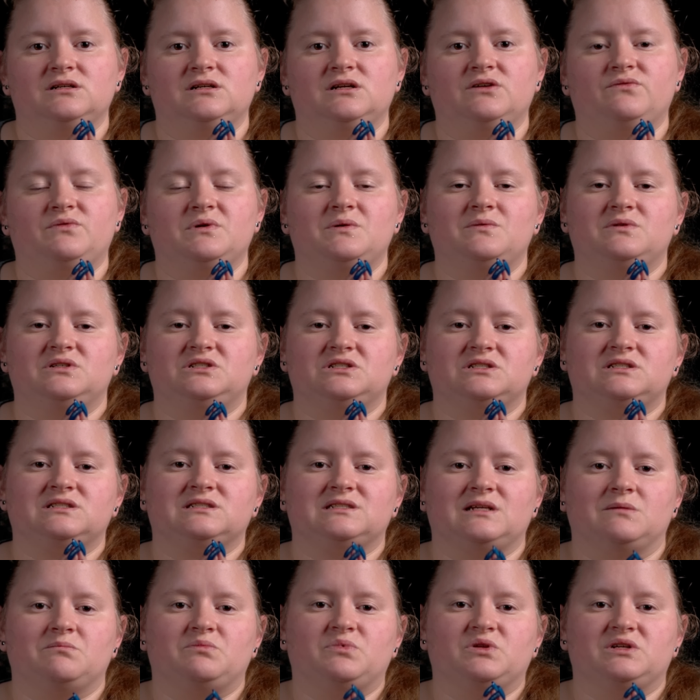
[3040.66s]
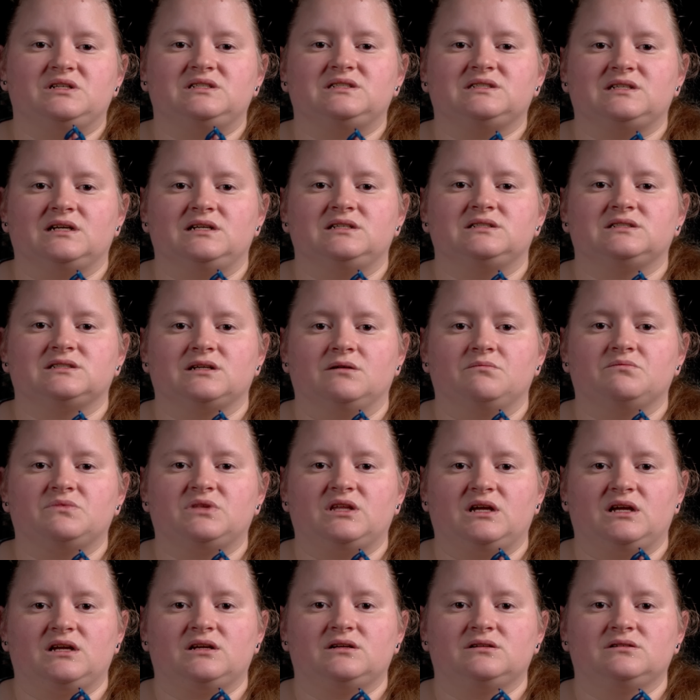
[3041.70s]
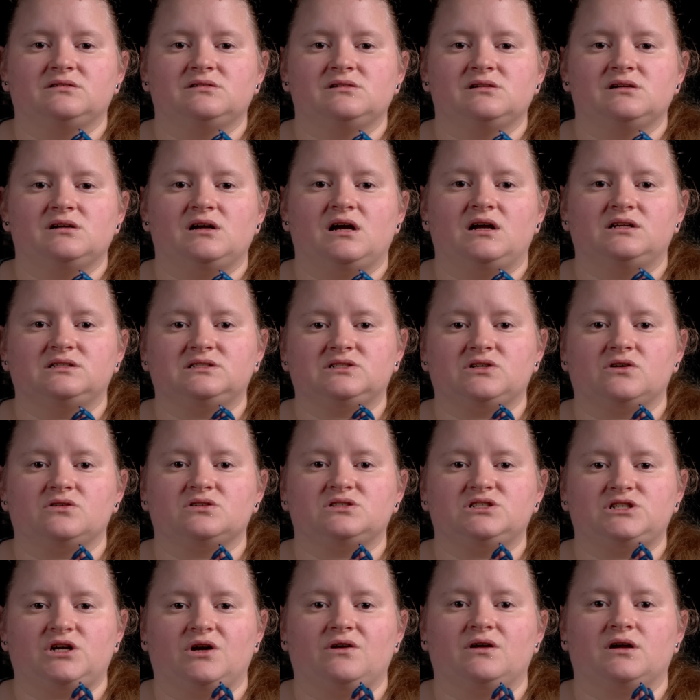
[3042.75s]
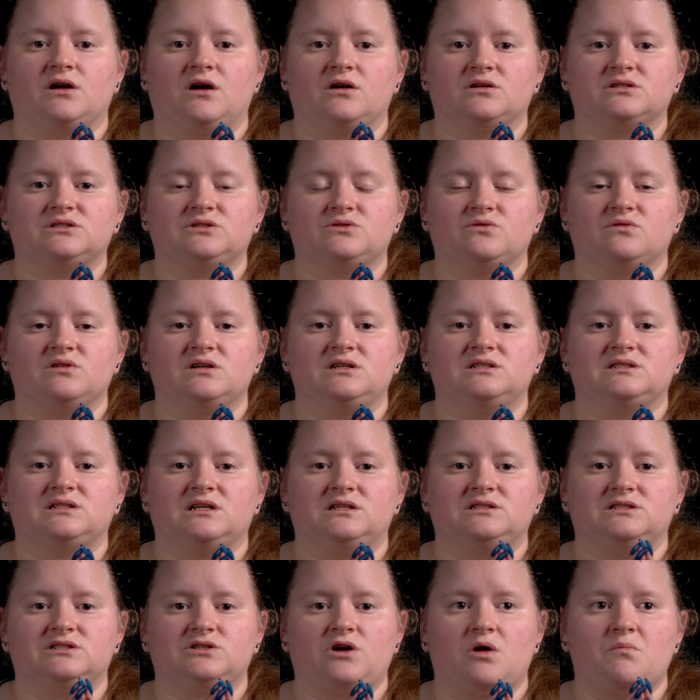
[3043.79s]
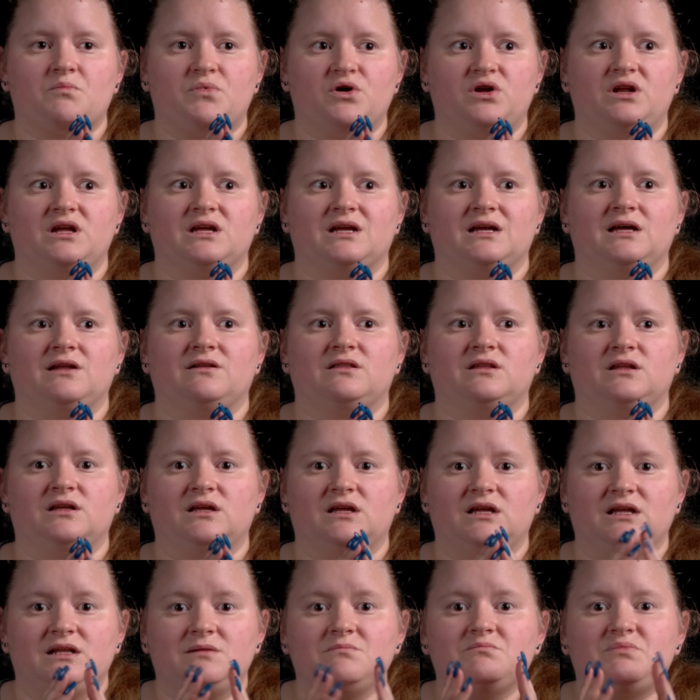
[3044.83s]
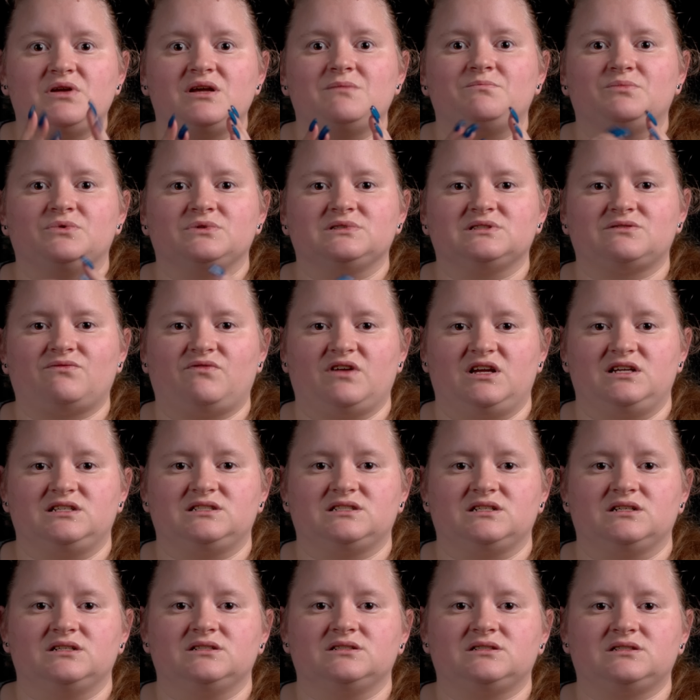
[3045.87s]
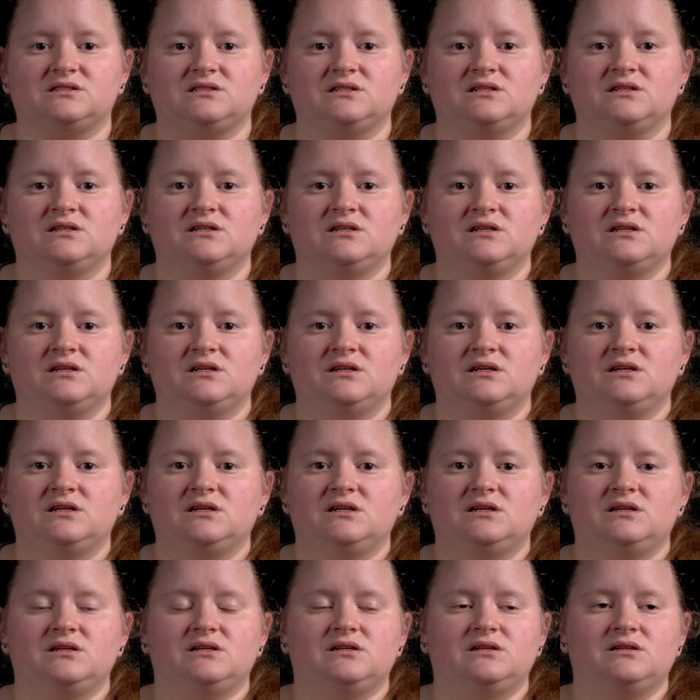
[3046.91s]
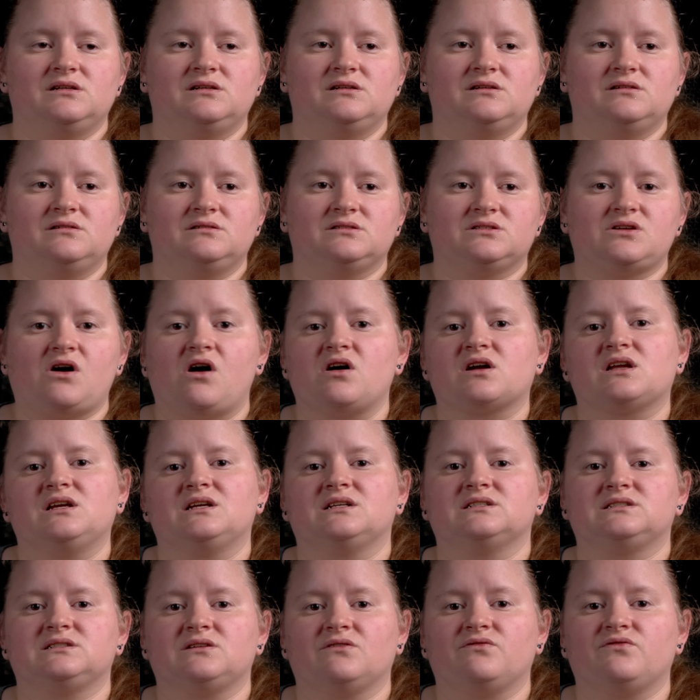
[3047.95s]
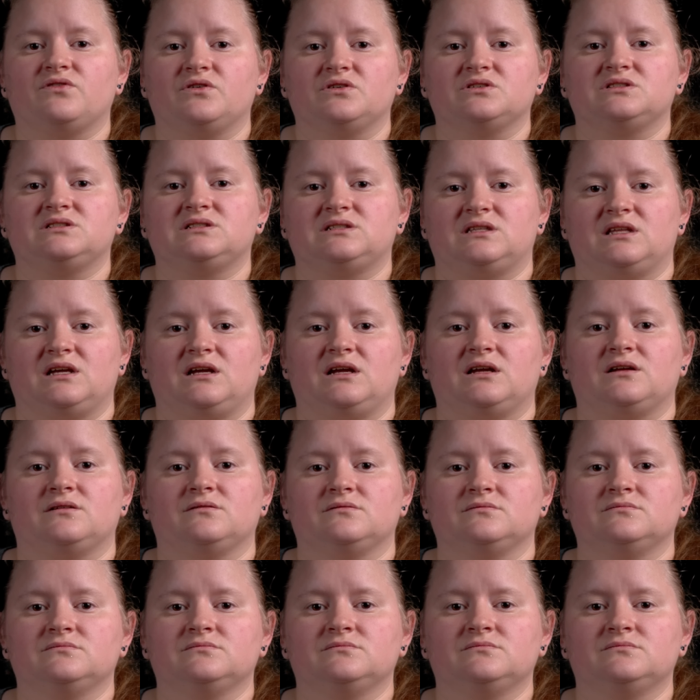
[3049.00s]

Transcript: if we would just simply say something and start sharing our stories and start putting it in people's faces. Talking's the first thing.